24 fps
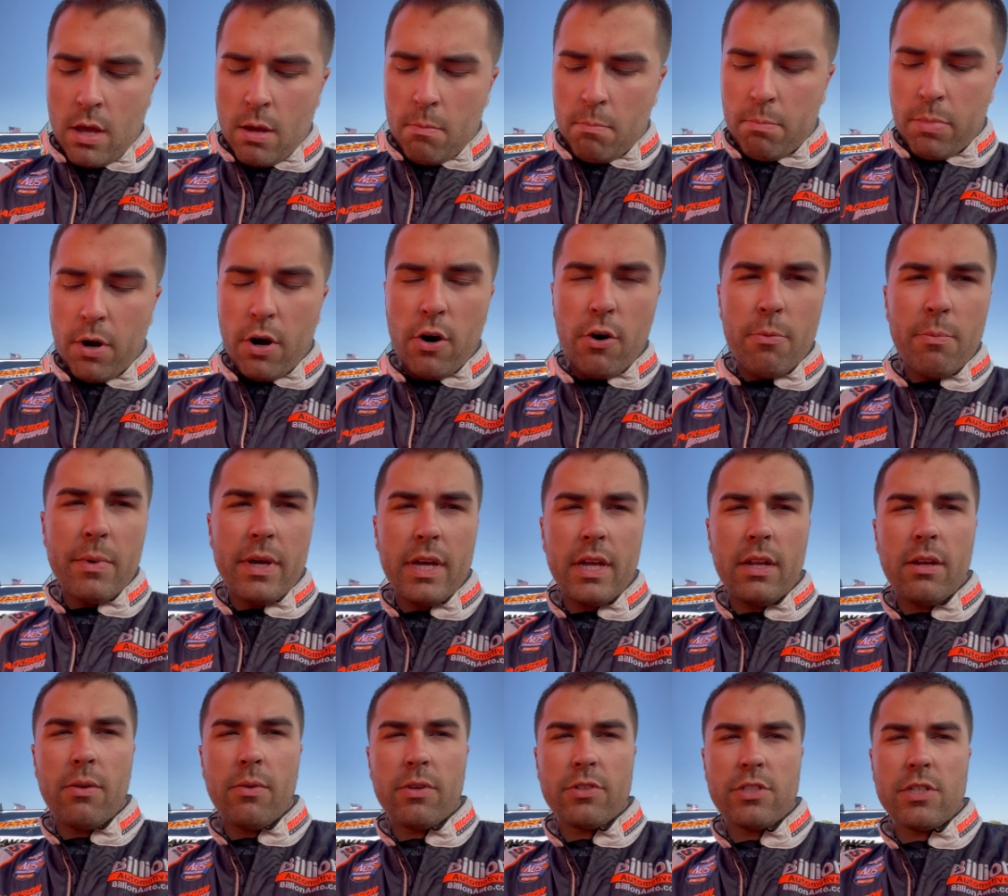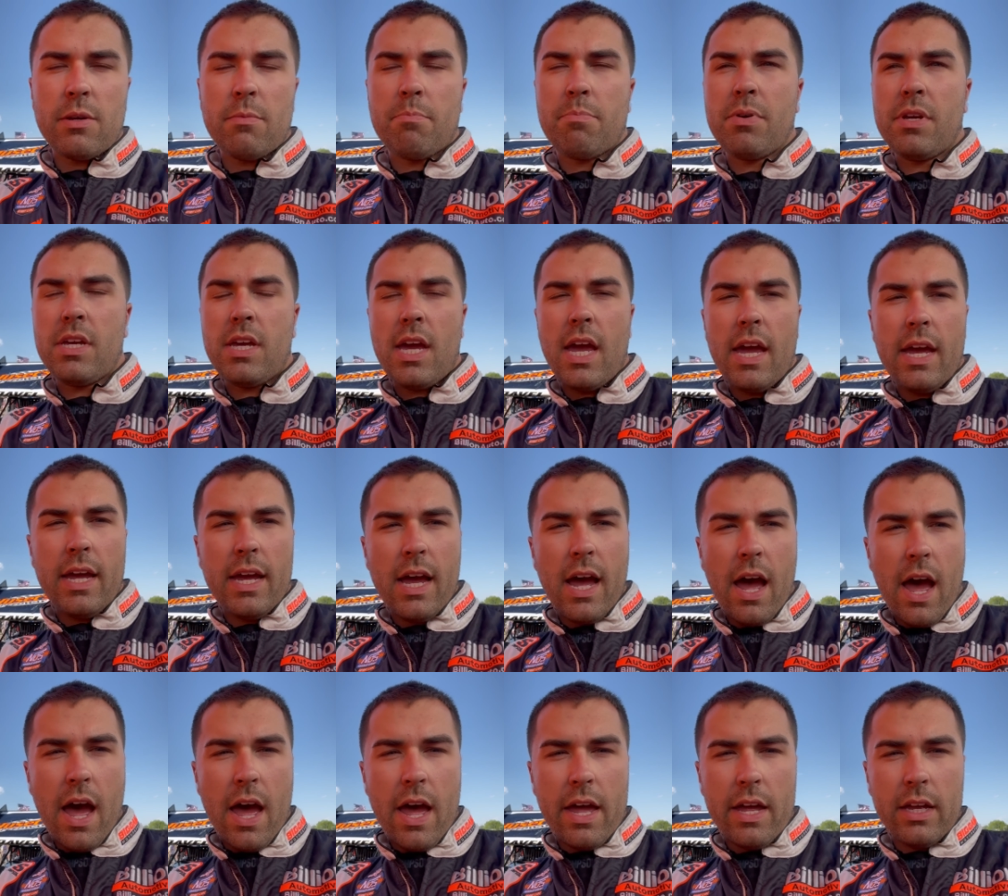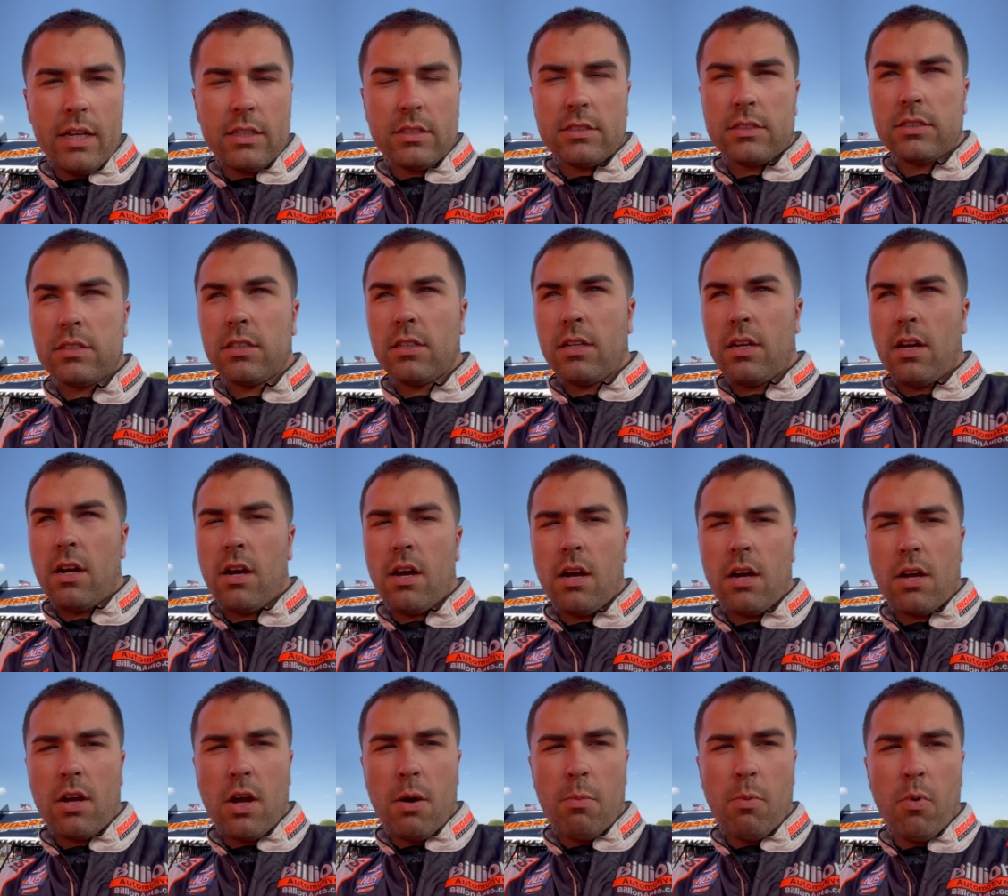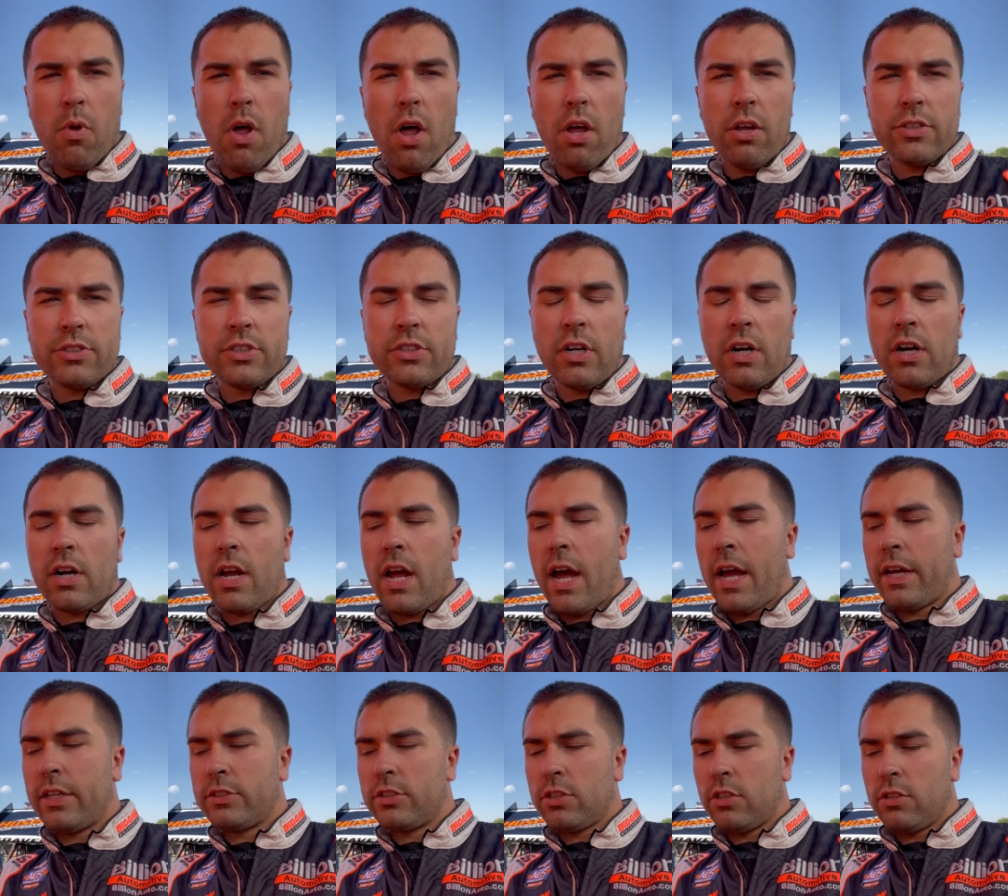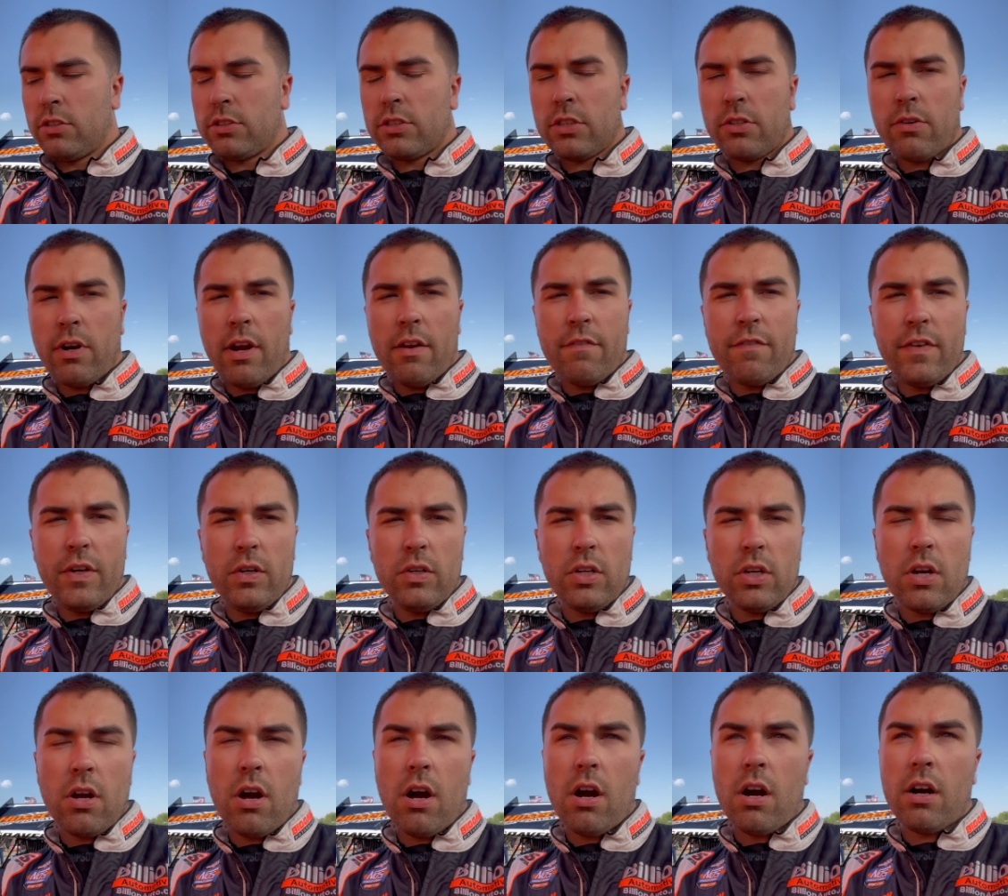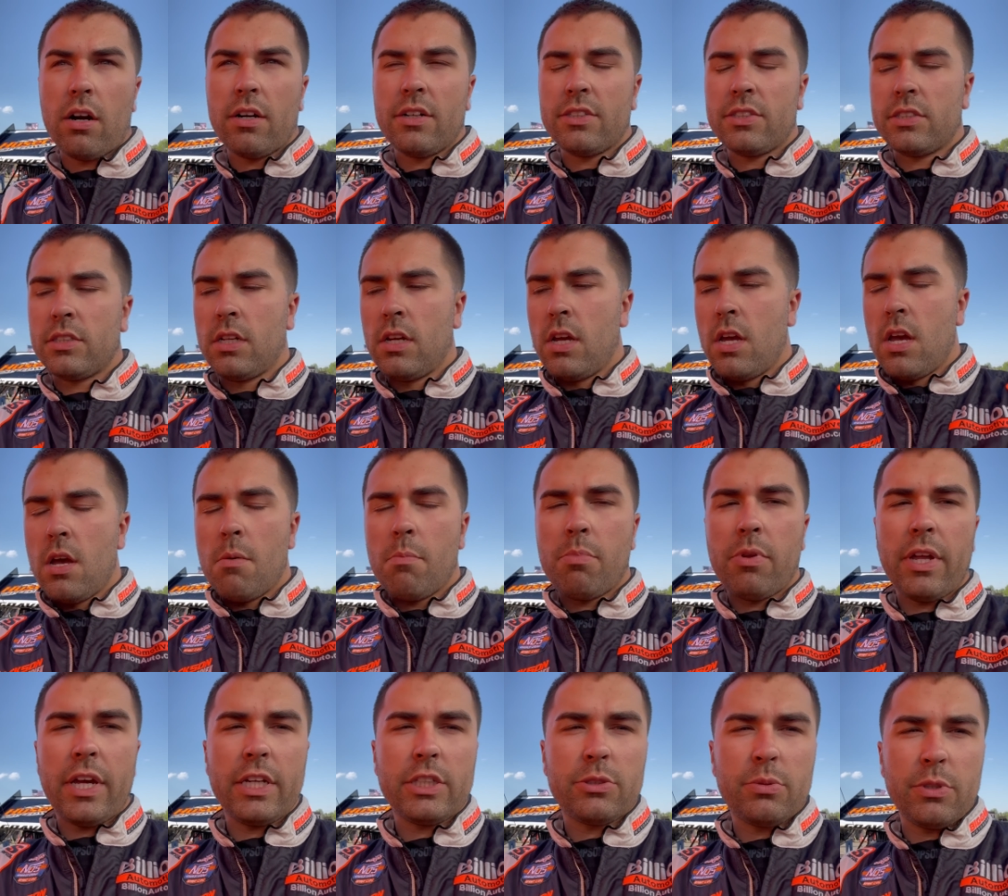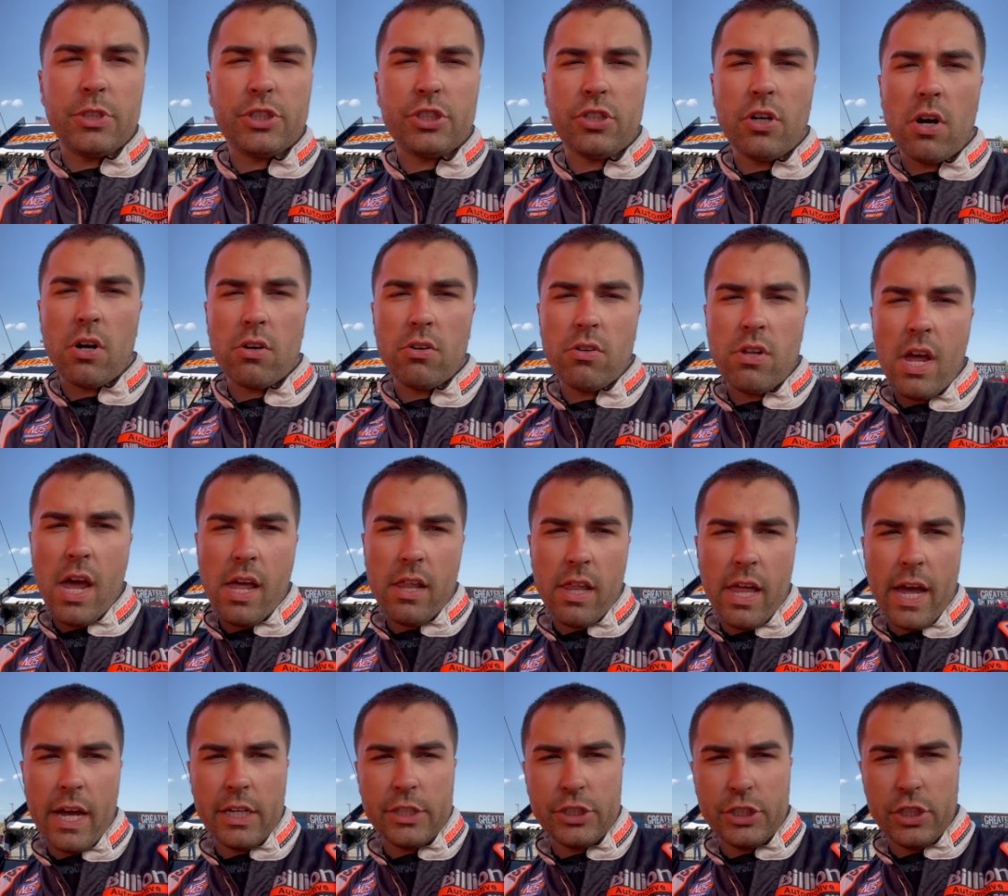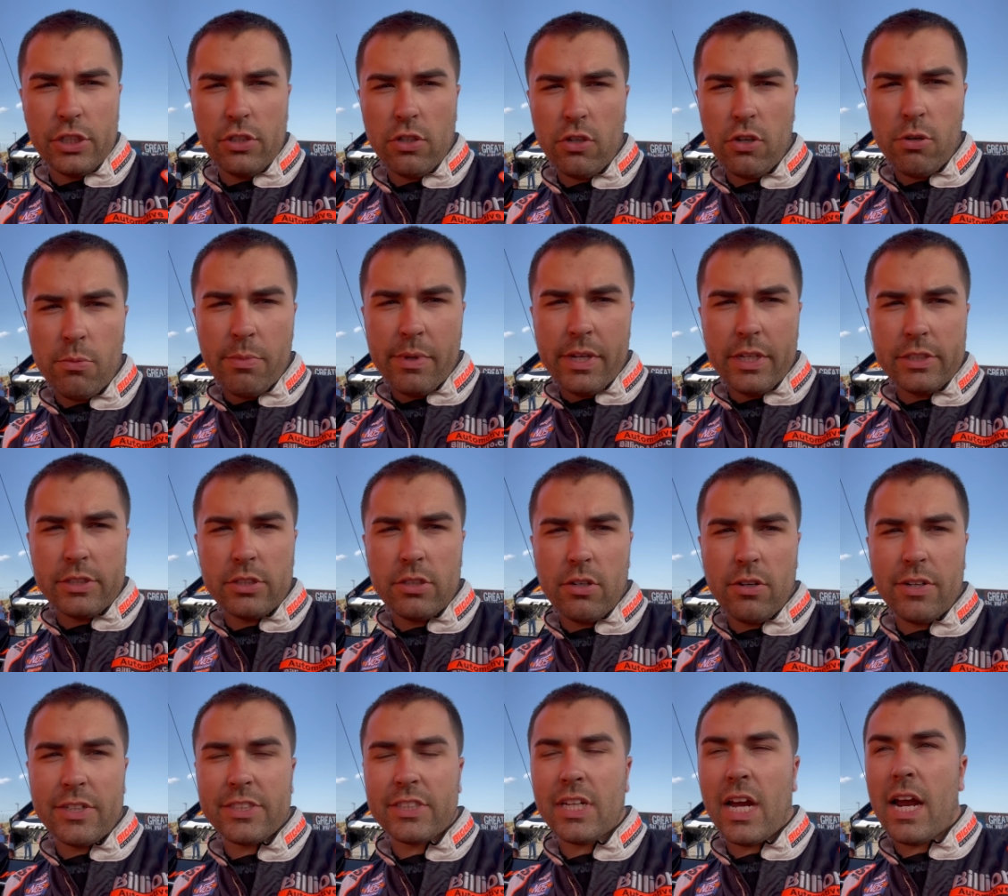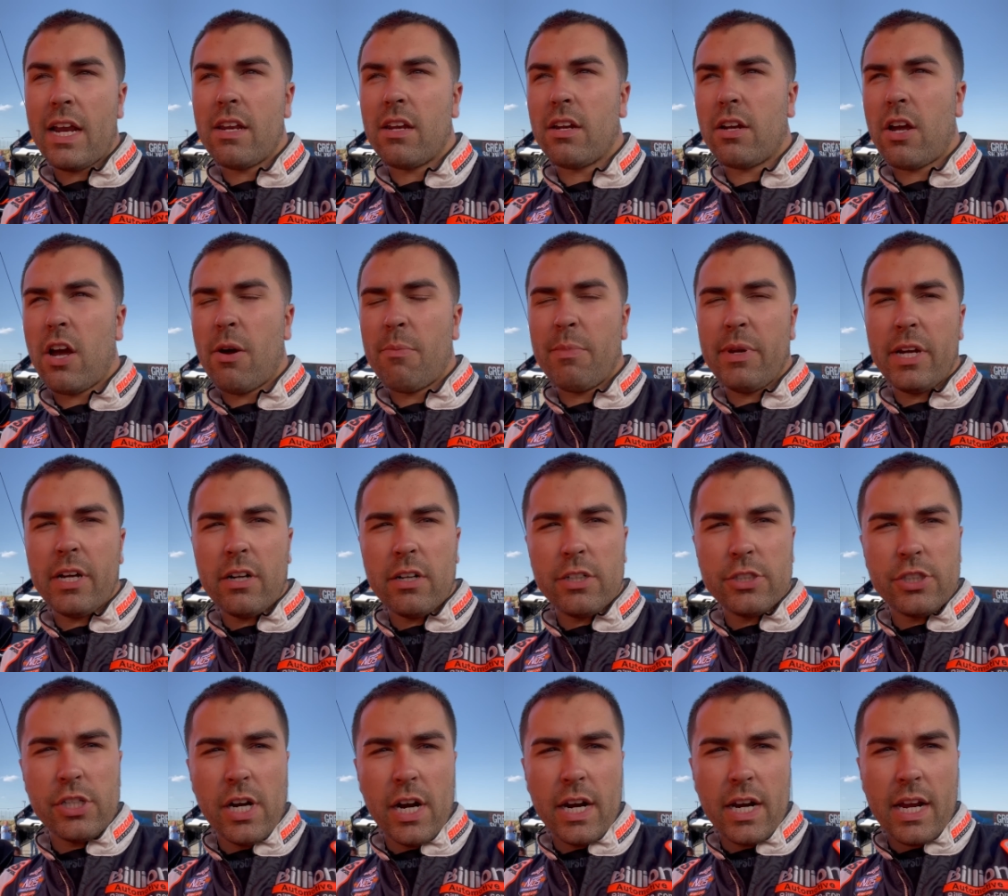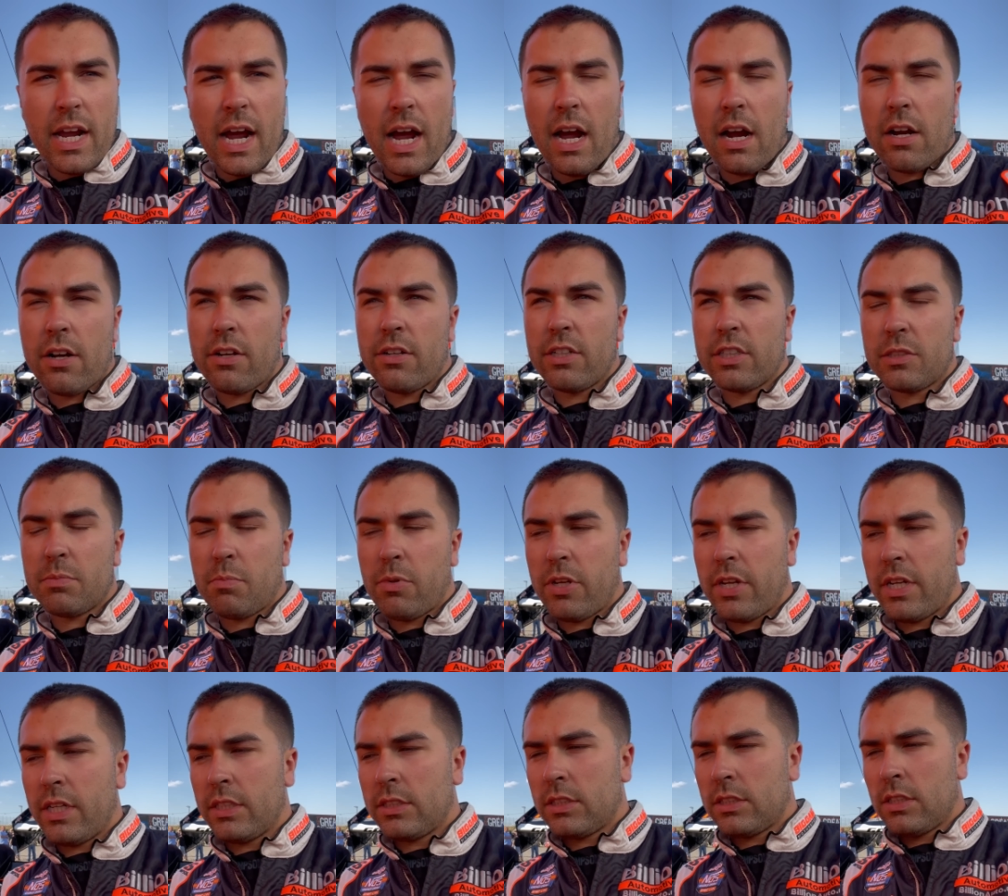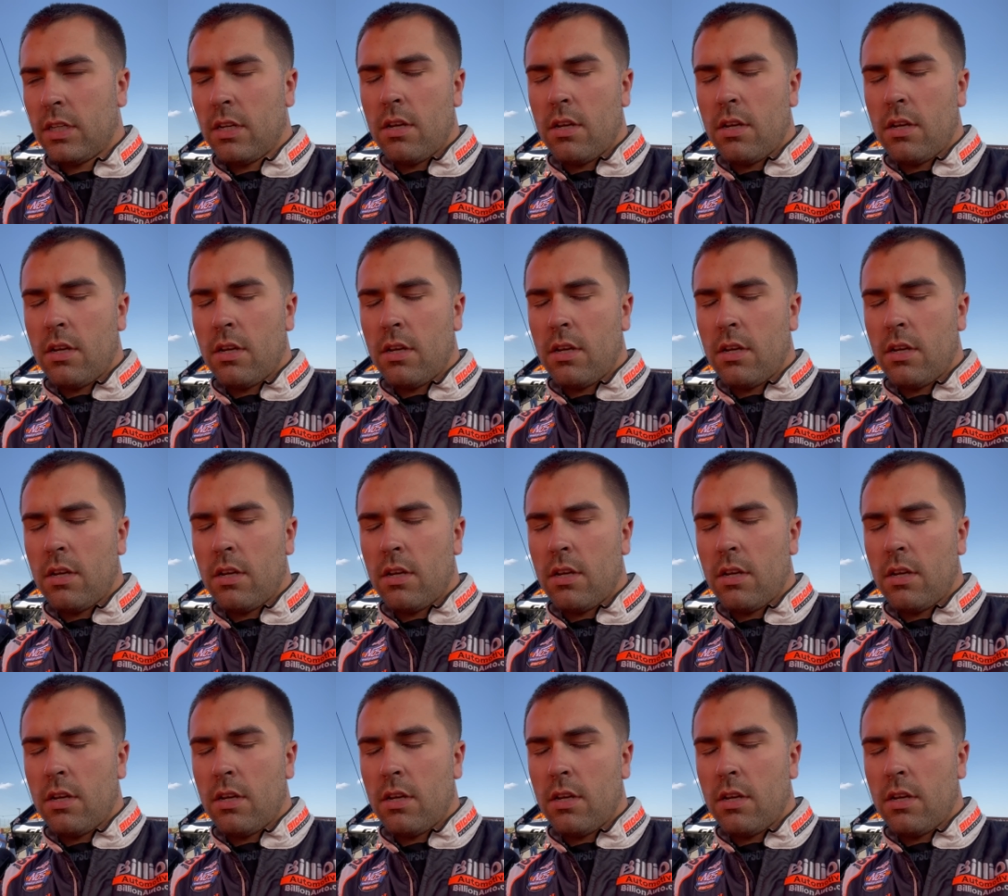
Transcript: Bowman, some PA guys, uh, a couple All-Star guys. So it's a great field of cars. Place we struggled at last year a little bit, so excited to come here and try to conquer this place.